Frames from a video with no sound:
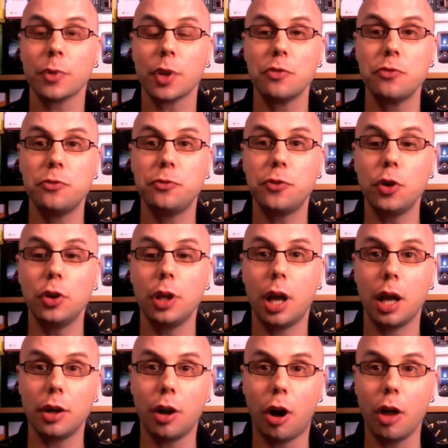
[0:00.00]

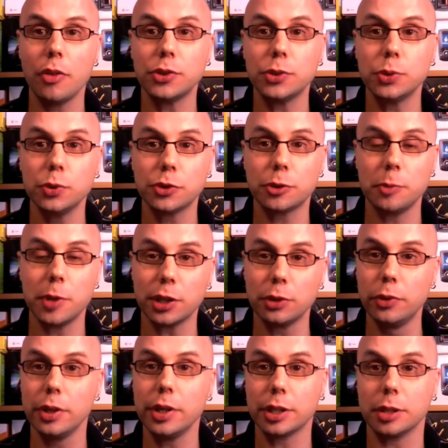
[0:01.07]
full-on all the tools for making
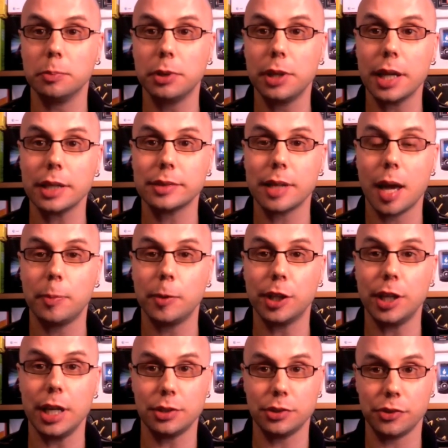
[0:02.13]
really complex
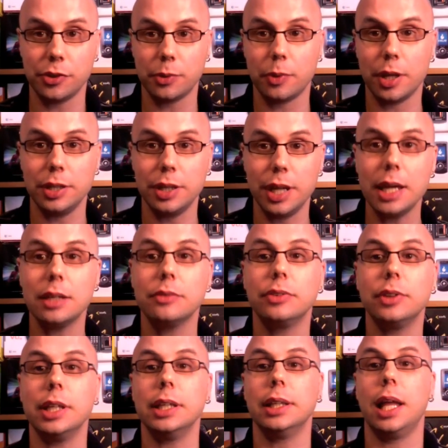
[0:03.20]
applications that run
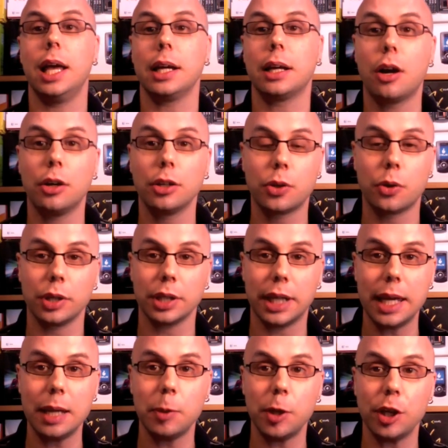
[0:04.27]
natively, like hardcore
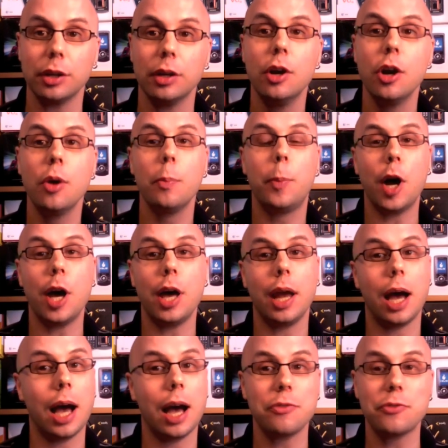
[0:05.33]
gaming. But
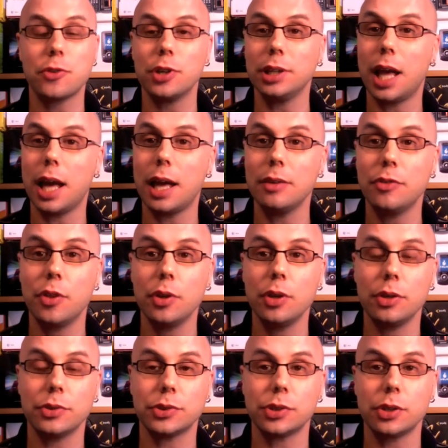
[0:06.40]
for a lot of
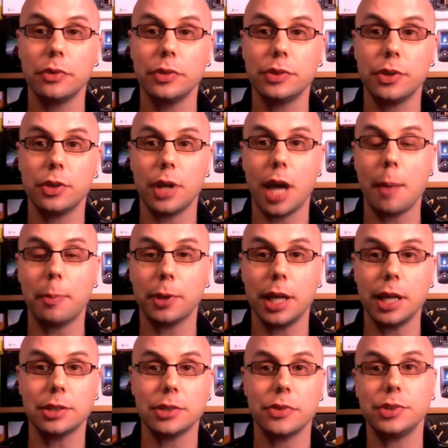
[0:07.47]
the
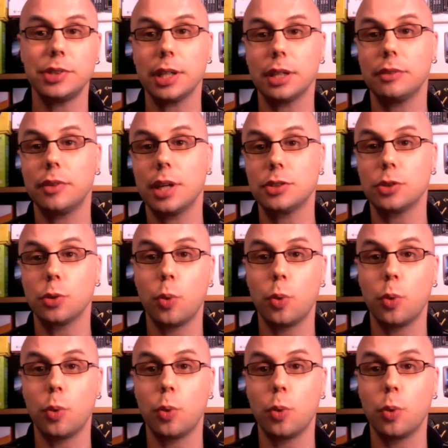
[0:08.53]
applications that take advantage of